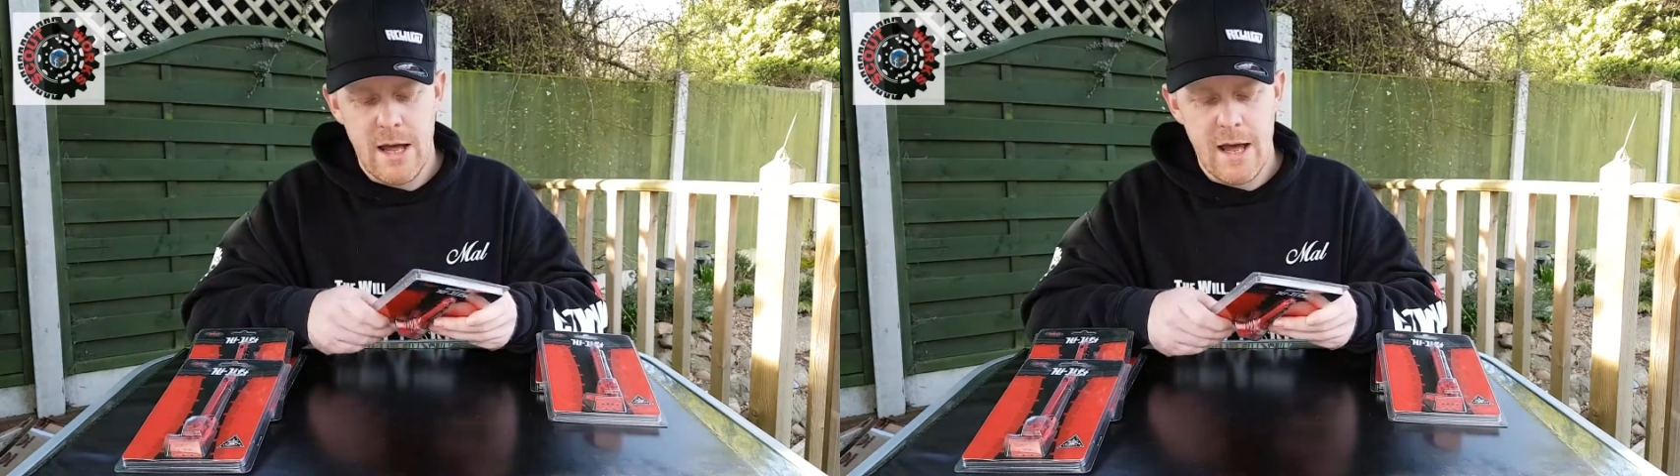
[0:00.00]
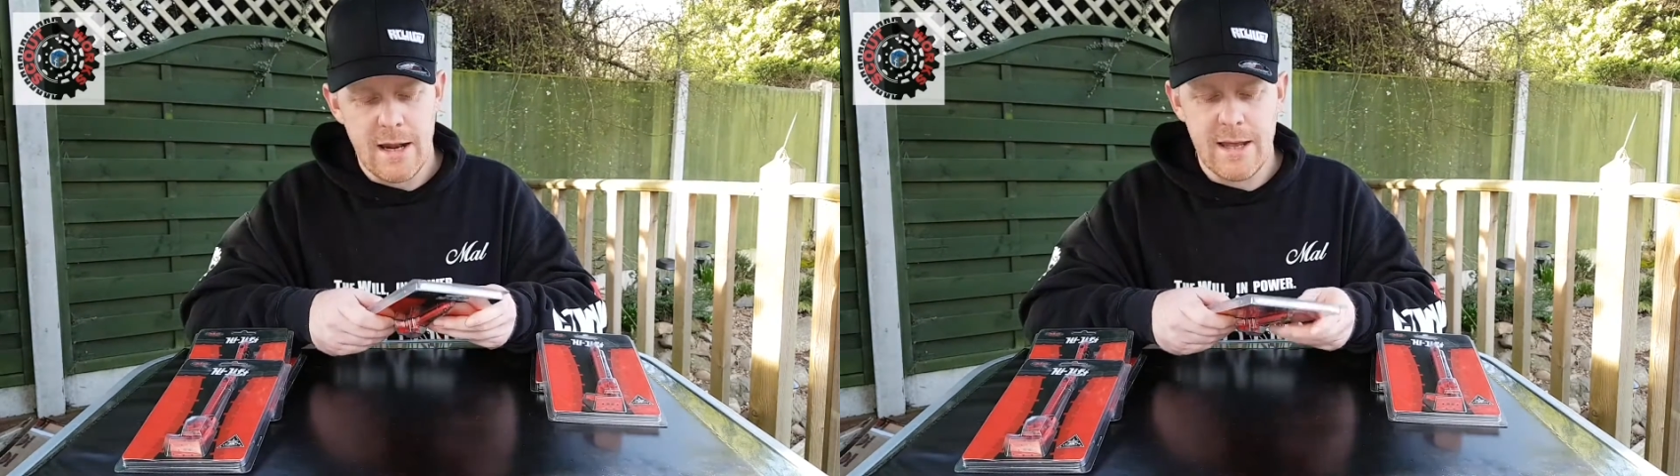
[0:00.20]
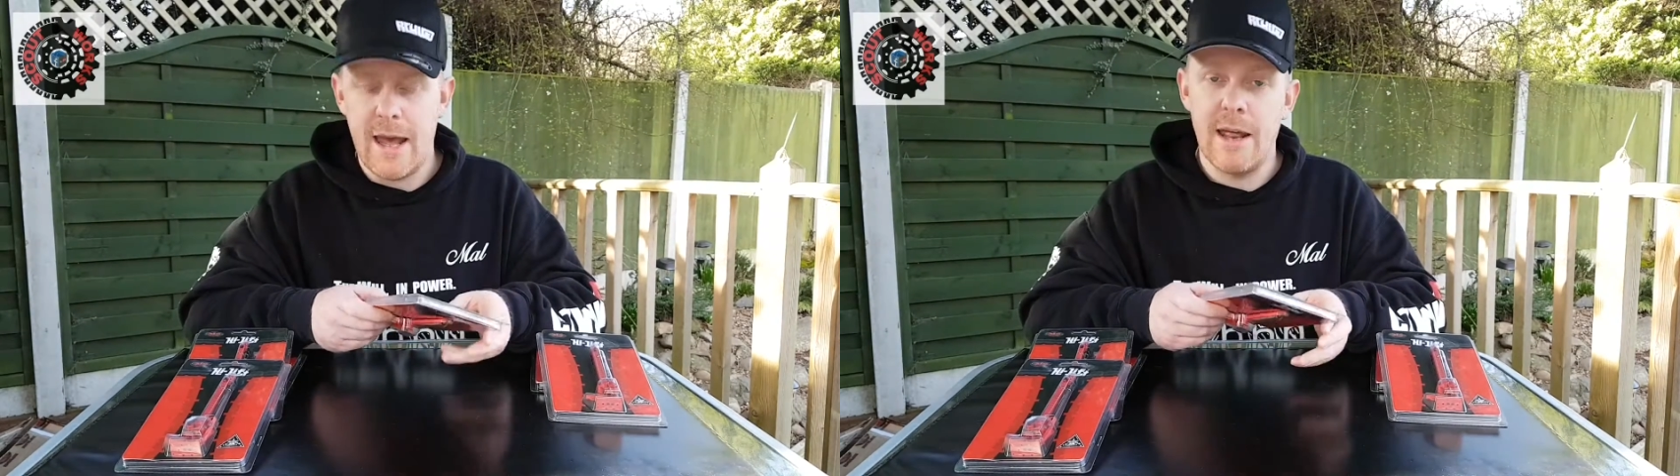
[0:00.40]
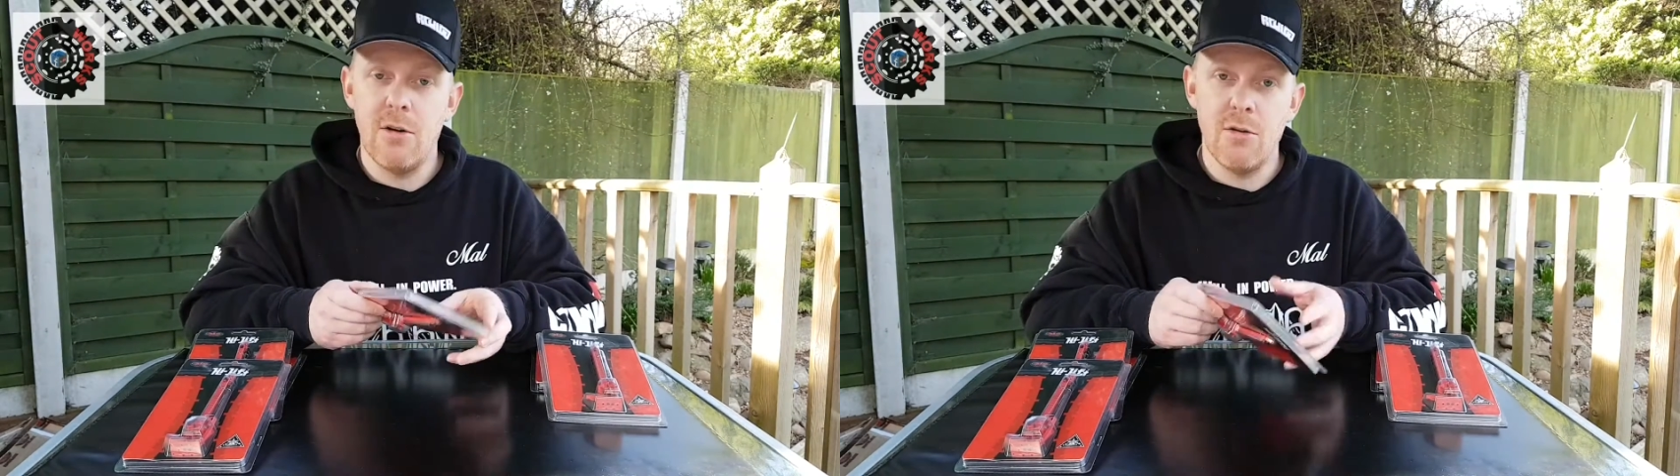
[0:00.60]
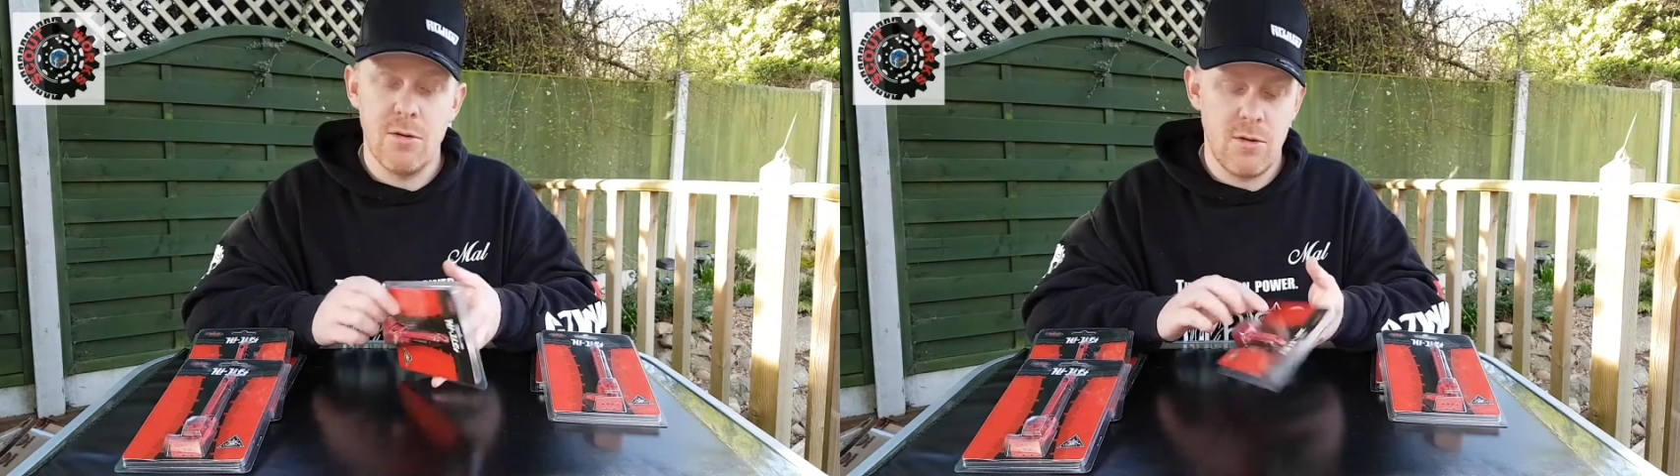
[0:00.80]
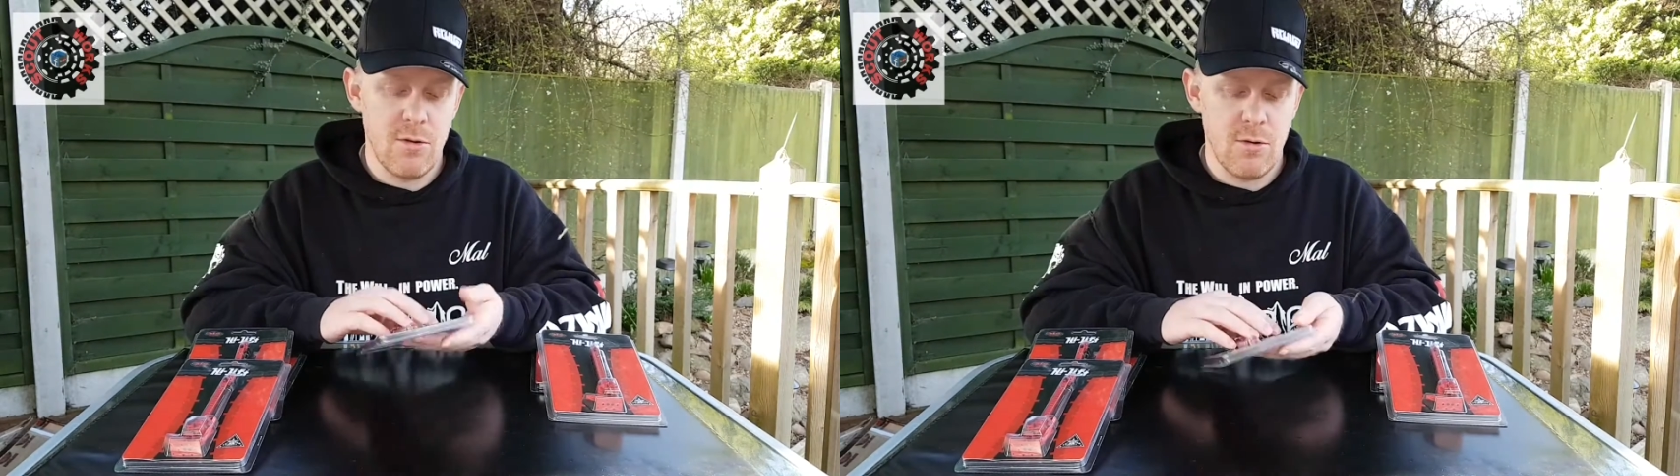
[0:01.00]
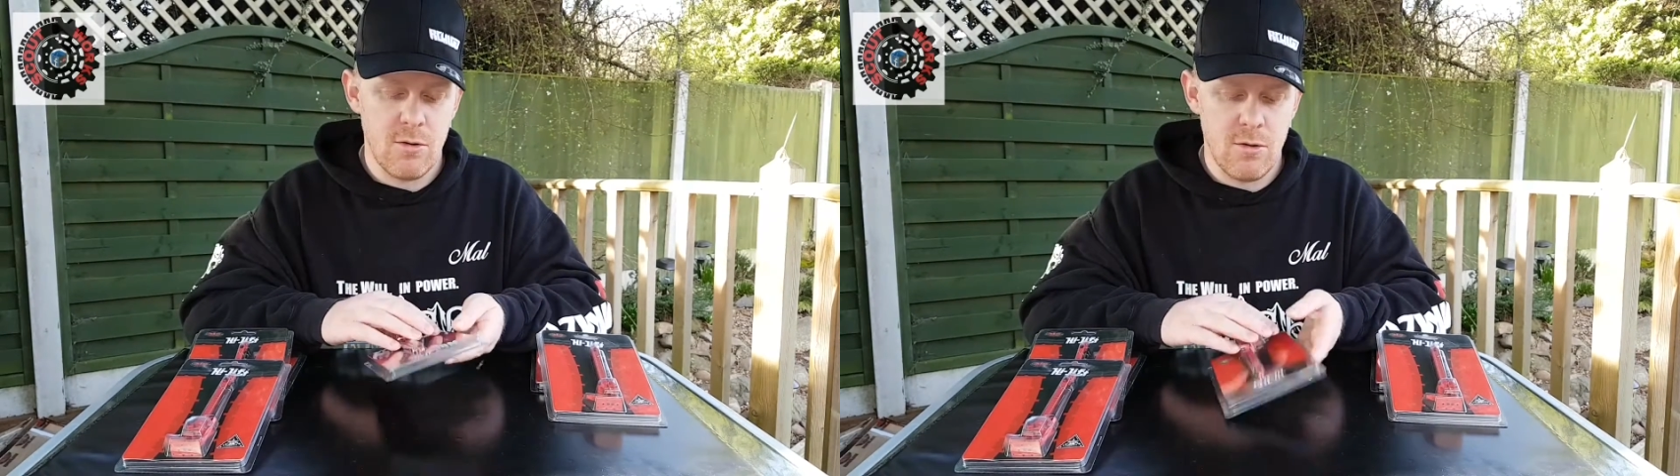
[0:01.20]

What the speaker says: and get it unstuck.